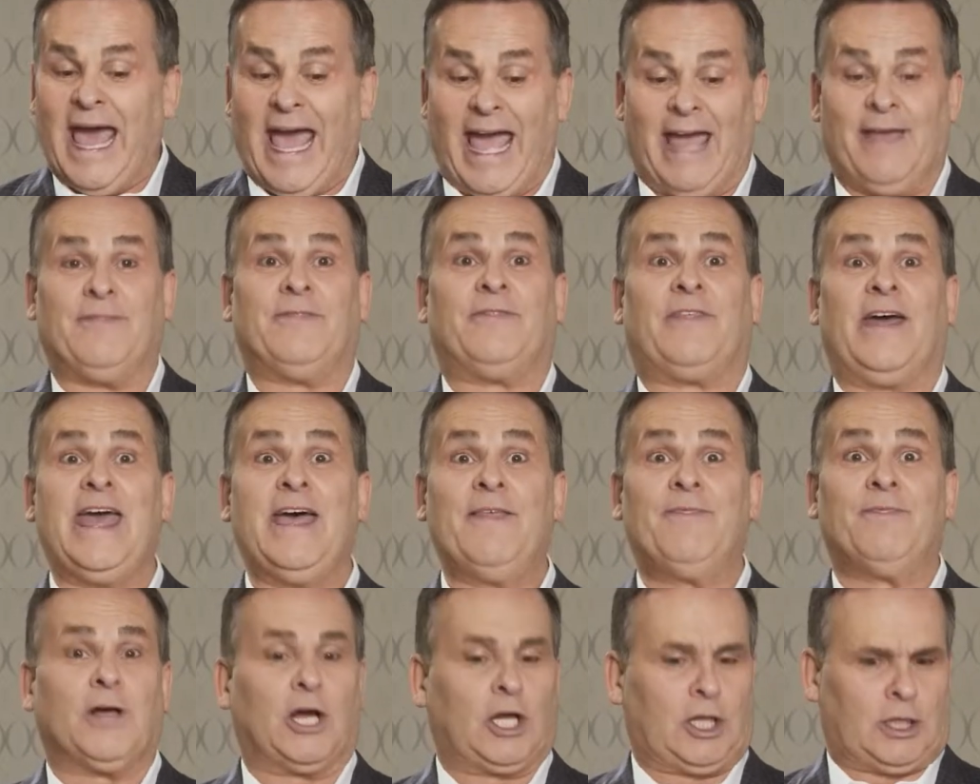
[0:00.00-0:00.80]
And
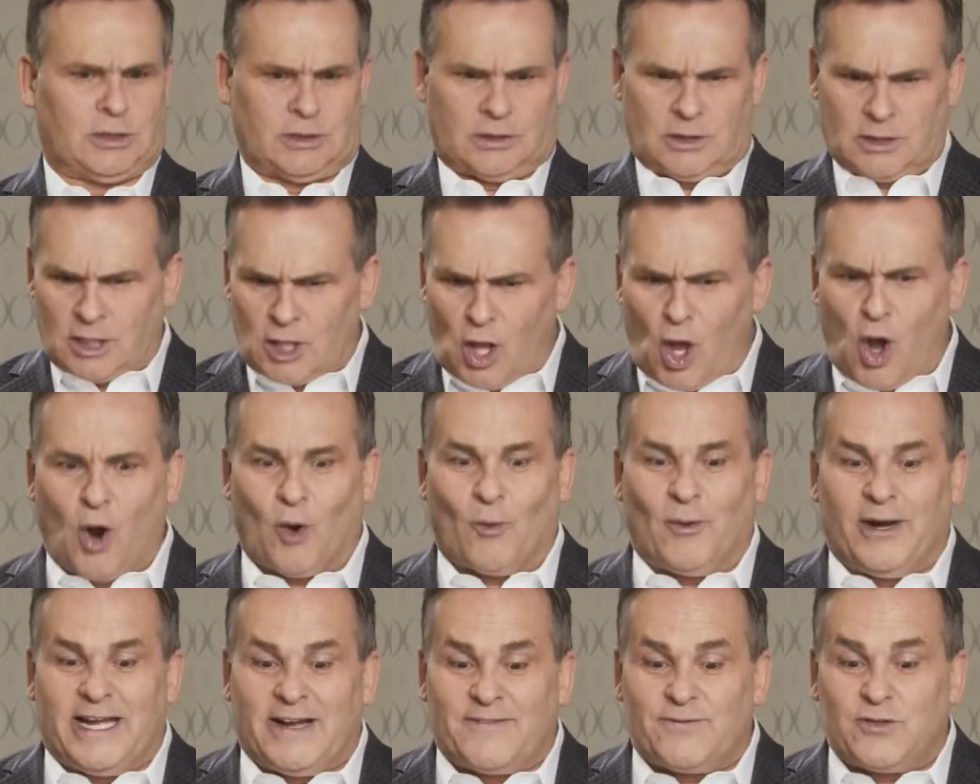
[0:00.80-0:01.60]
then the
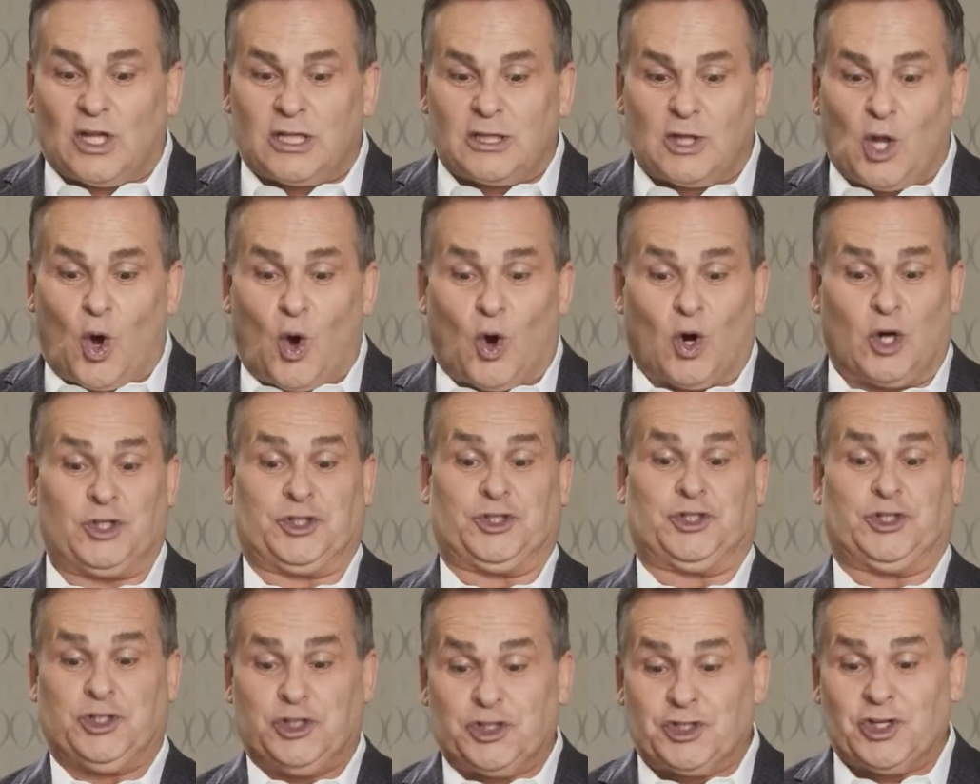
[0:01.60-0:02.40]
glory of the
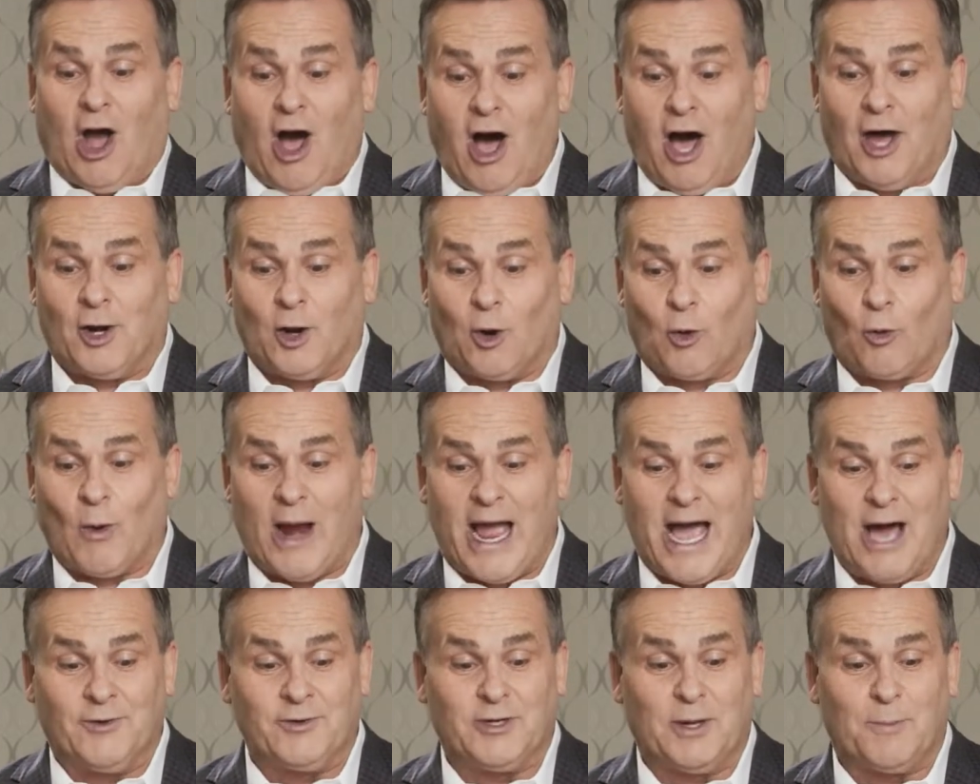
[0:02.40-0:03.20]
Lord shone
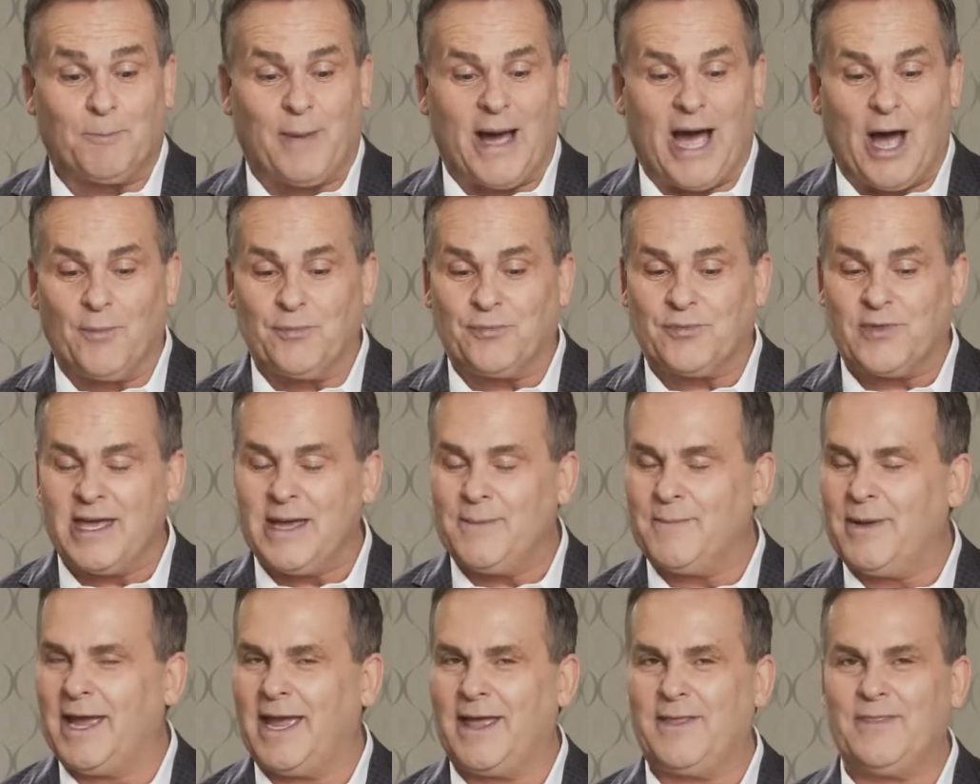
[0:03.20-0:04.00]
around about
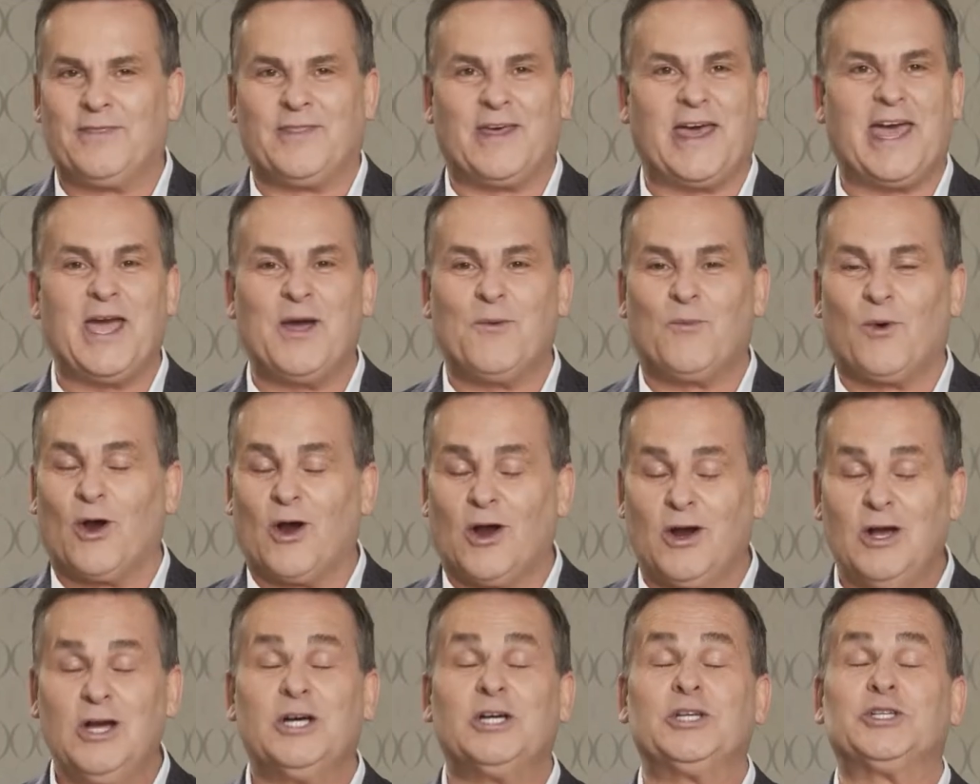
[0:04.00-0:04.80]
them, and they
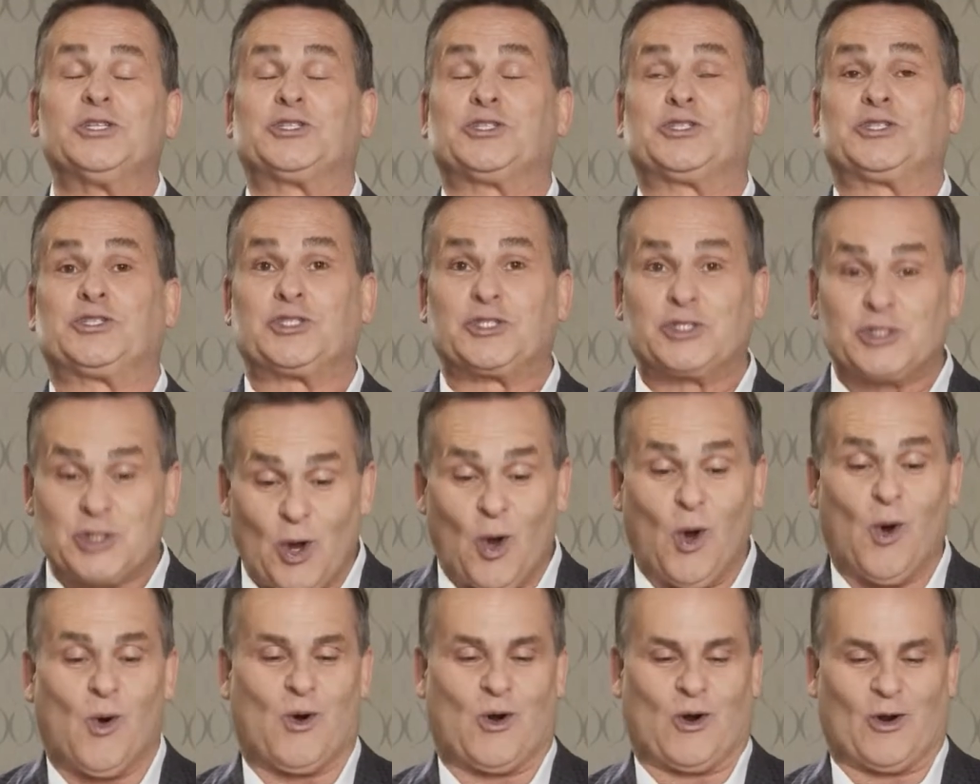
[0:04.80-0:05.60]
were
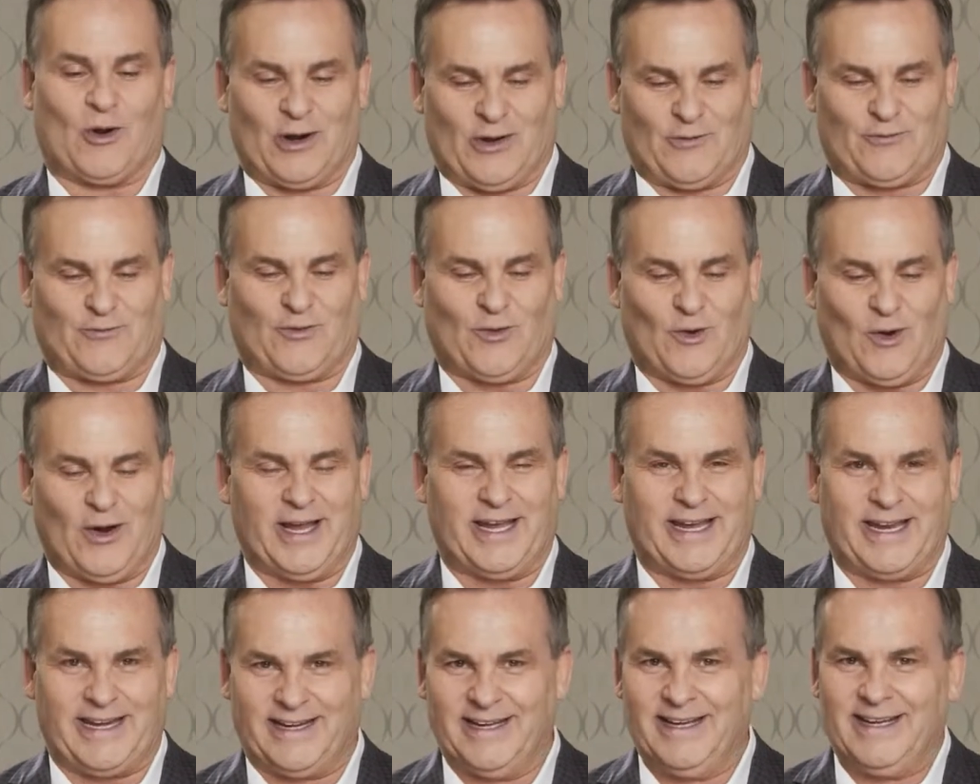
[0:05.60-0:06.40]
sore
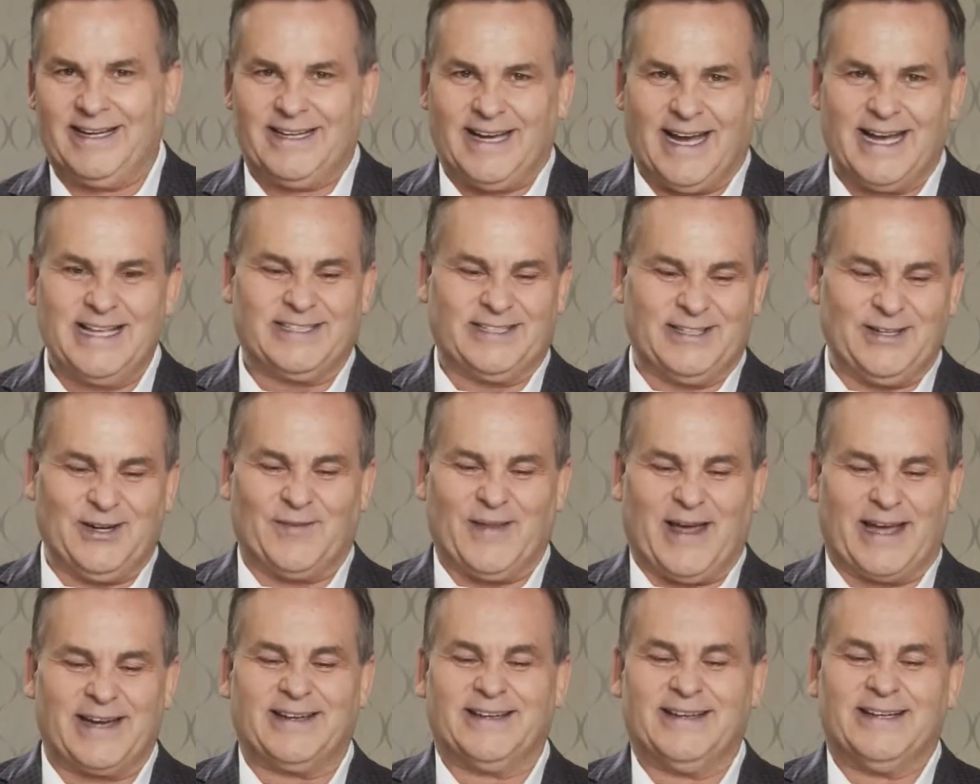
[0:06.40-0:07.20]
afraid."
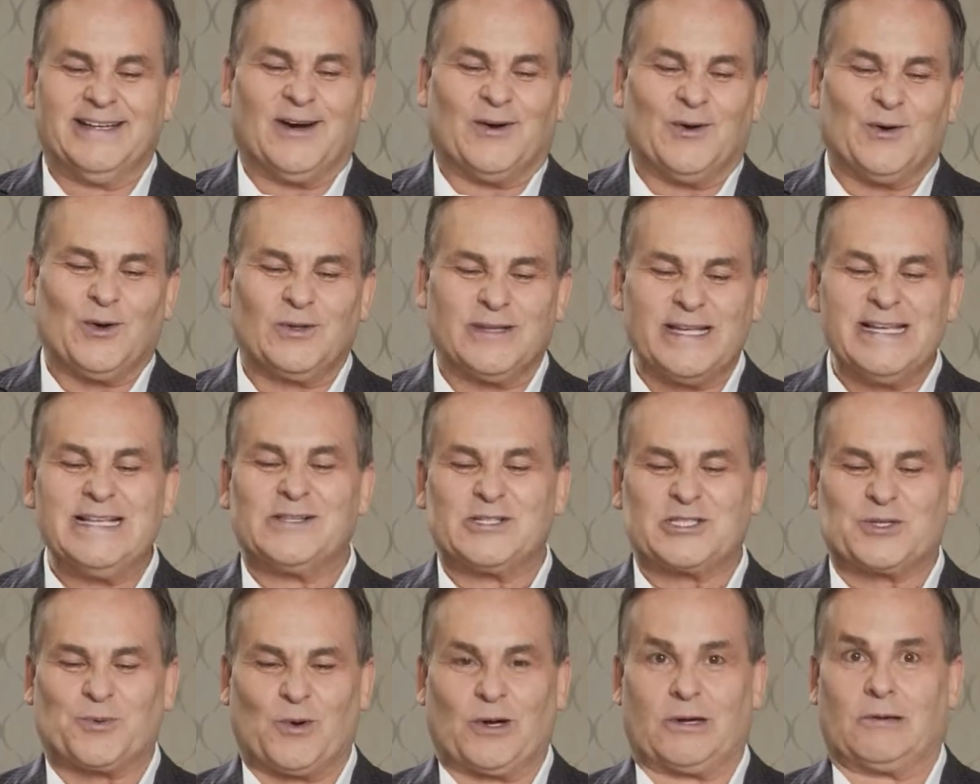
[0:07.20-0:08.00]
That old
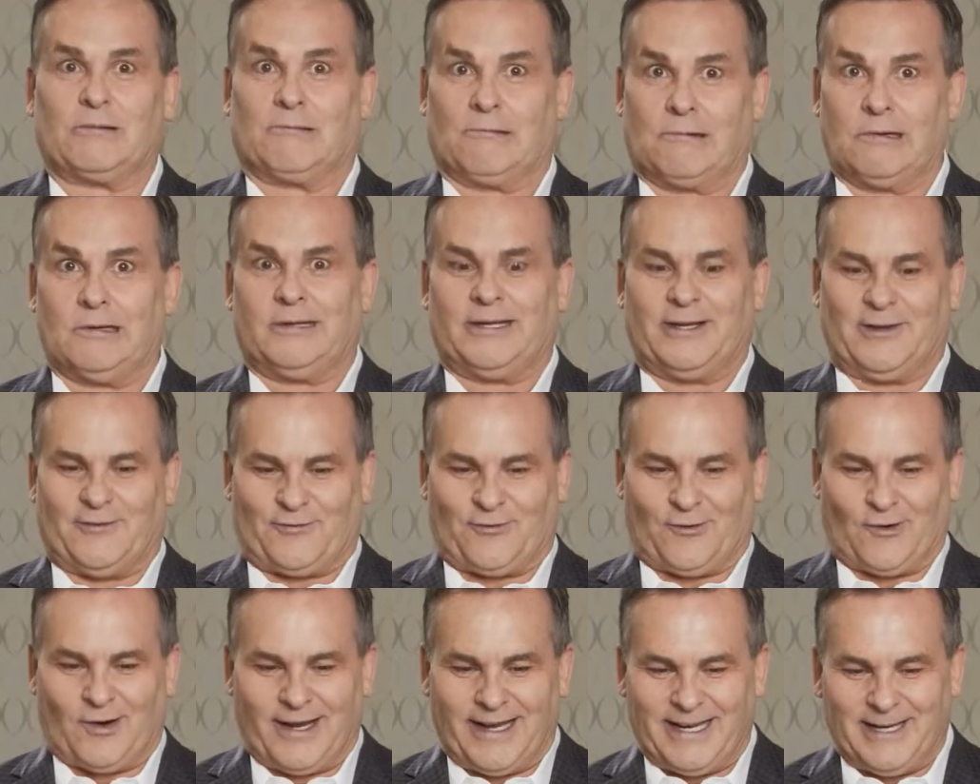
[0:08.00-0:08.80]
English word, really
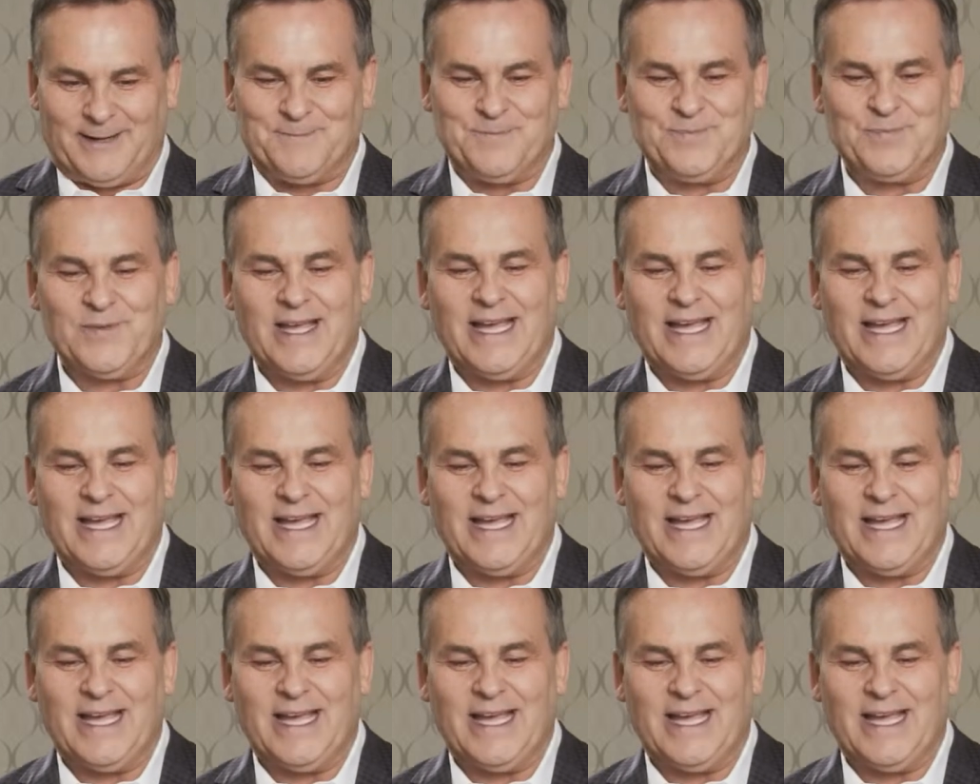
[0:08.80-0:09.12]
afraid.